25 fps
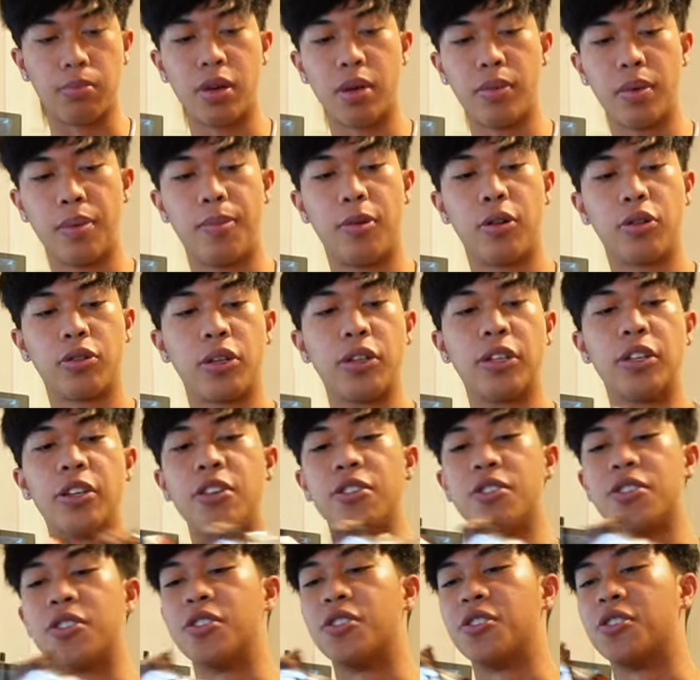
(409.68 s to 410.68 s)
Maybe bulking
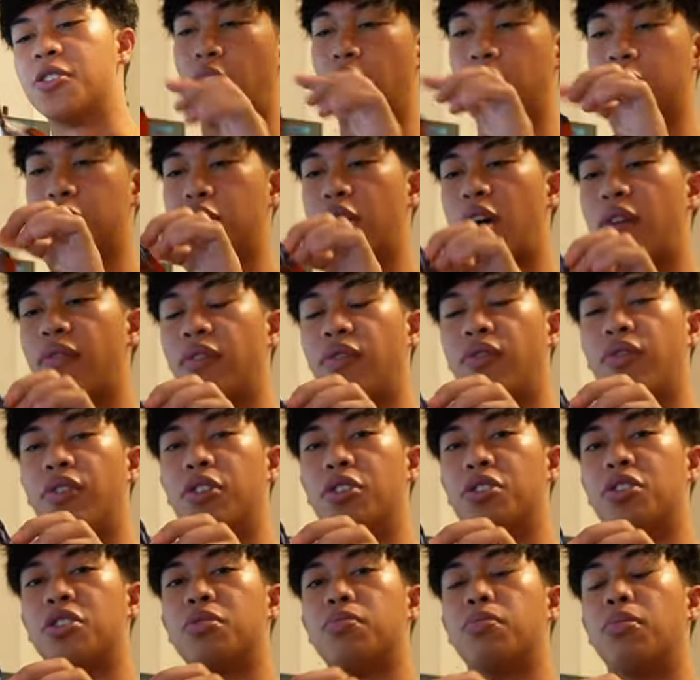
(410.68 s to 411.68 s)
is easy. I still haven't
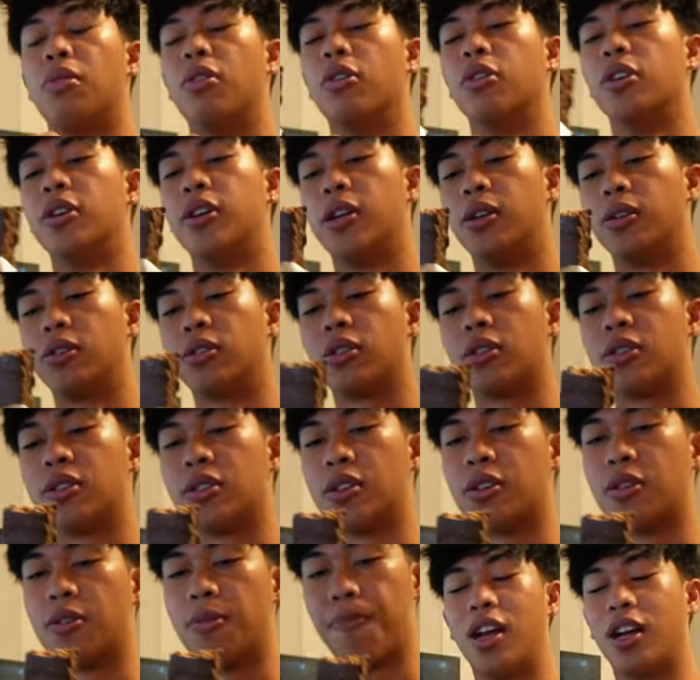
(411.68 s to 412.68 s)
finished this bar yet because
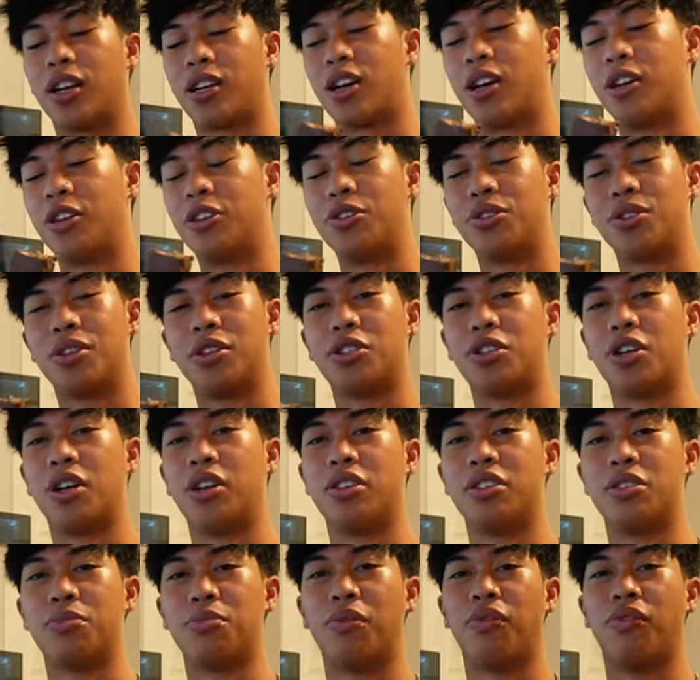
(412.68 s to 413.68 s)
um, I kind of use a
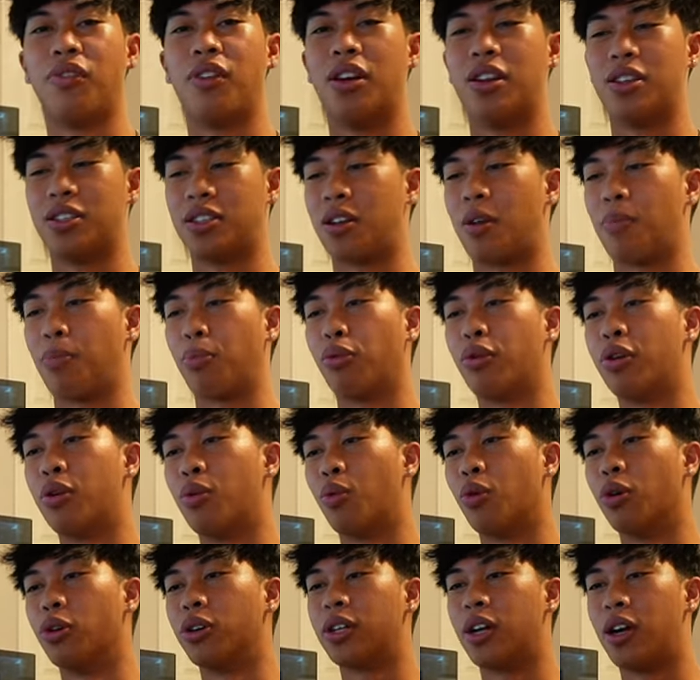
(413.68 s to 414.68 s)
Chinese buffet as like a
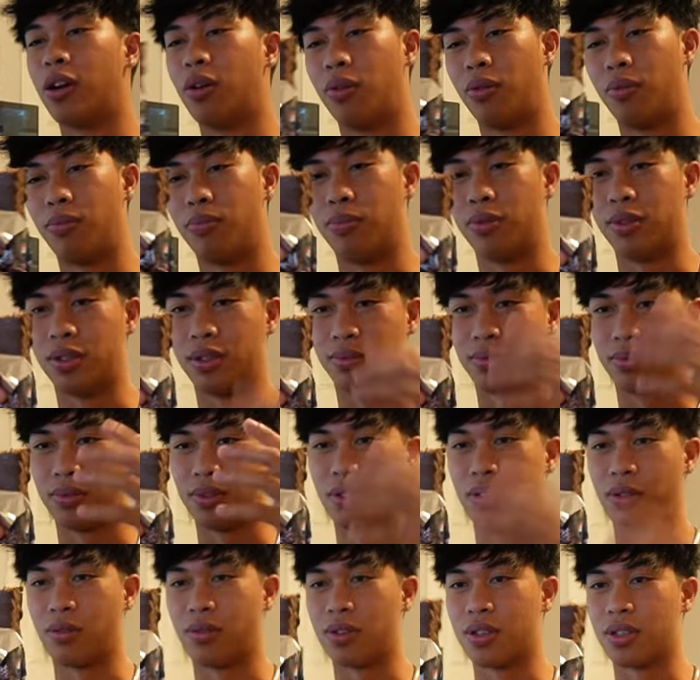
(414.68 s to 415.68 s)
pre-workout, but
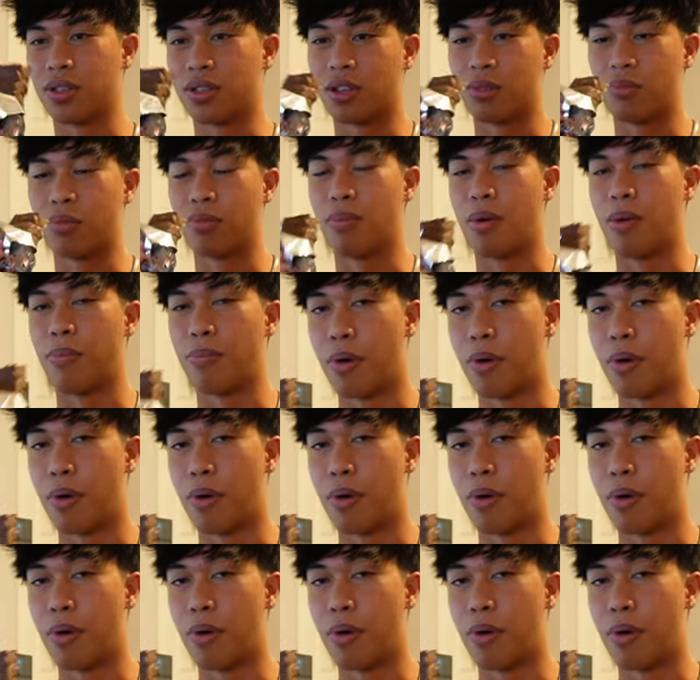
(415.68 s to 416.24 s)
you know, this is gonna be my